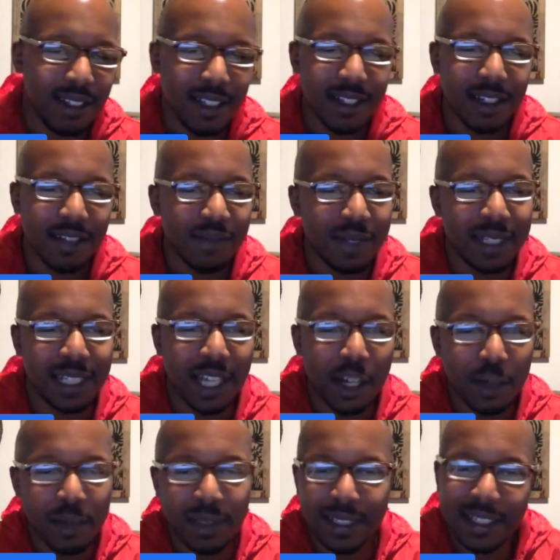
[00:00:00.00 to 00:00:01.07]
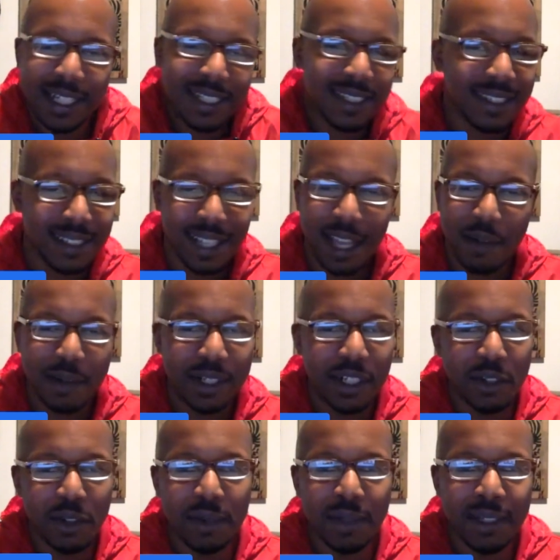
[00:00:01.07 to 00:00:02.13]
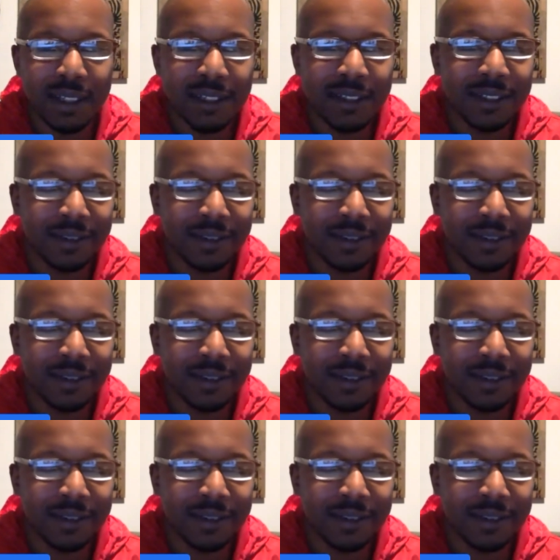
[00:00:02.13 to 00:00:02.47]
and if we can help, then this is how we do it, man.